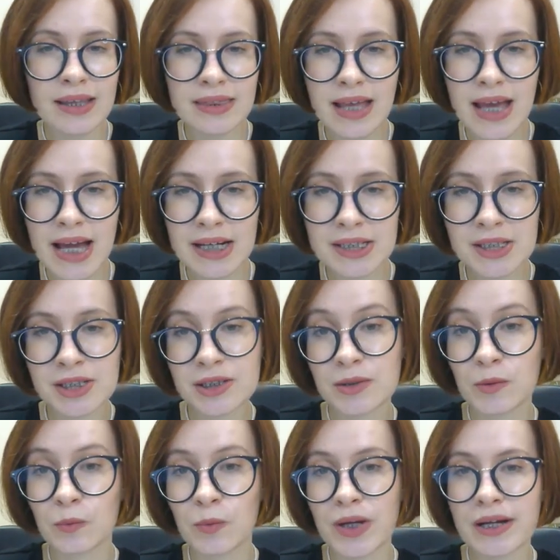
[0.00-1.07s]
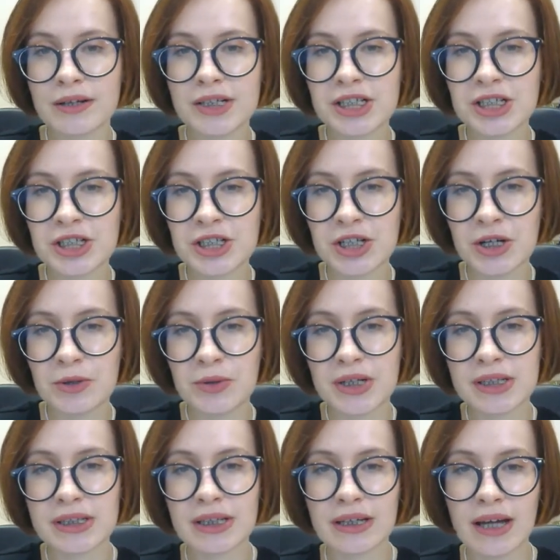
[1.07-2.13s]
And next, we are
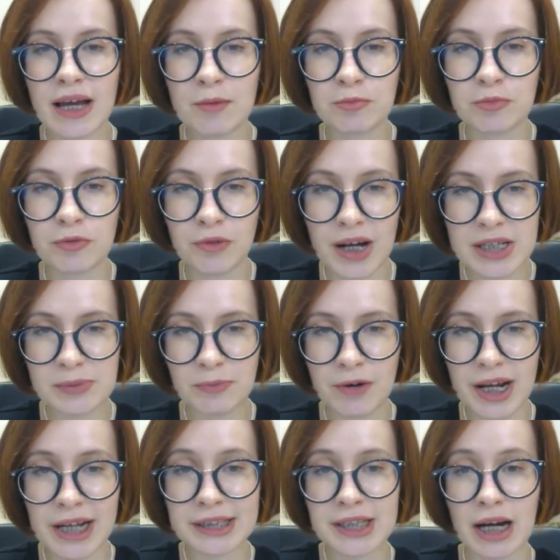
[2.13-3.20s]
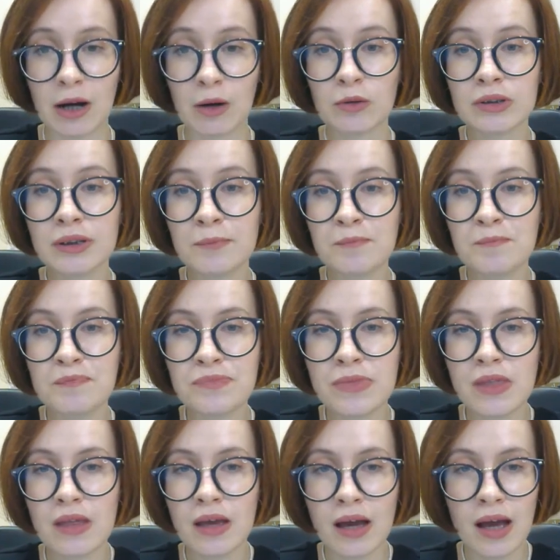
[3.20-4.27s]
showing a price breakdown
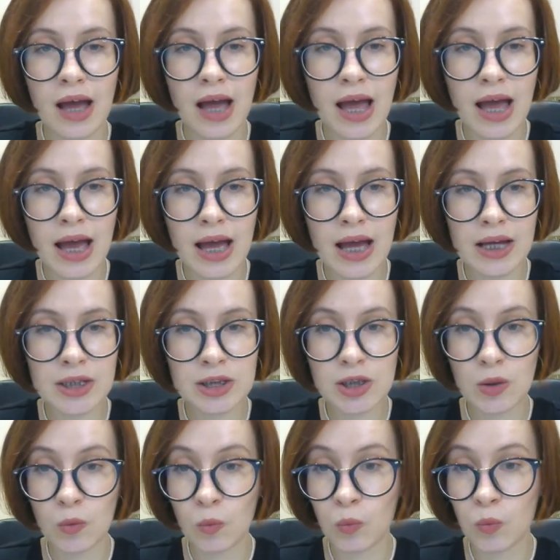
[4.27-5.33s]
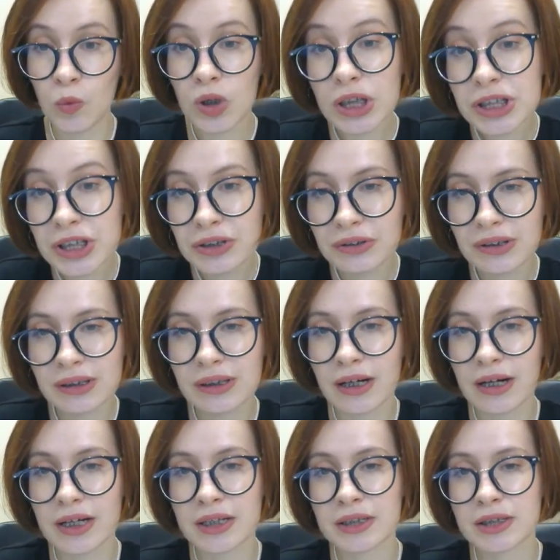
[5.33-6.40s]
and what your
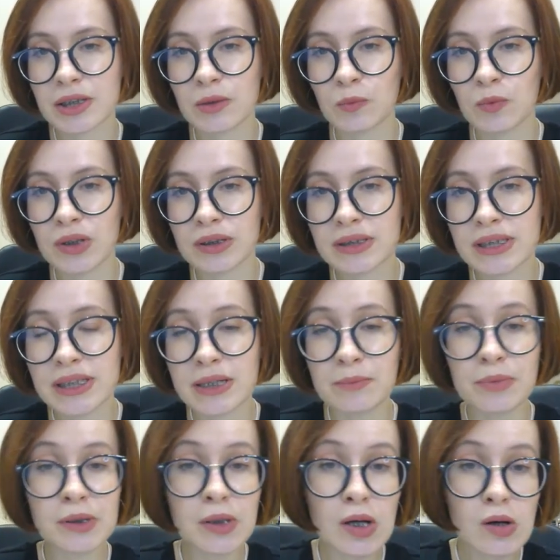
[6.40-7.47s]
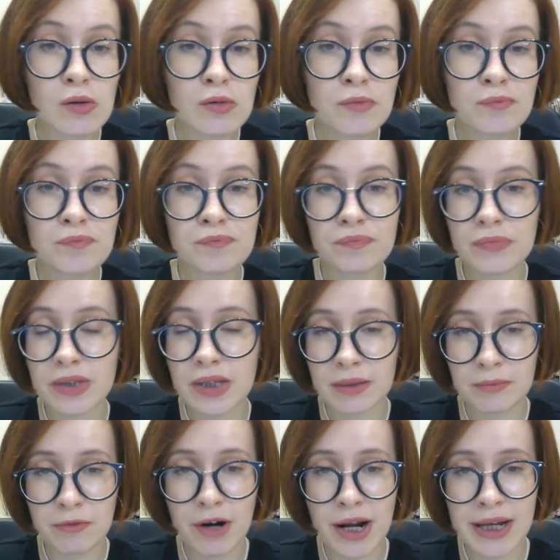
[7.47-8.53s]
client will see below
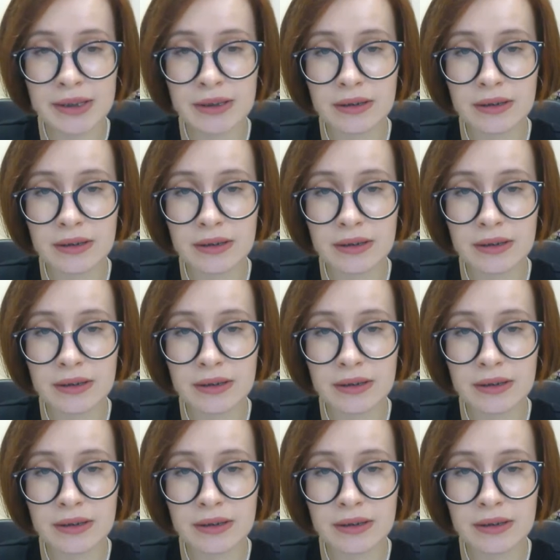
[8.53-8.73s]
the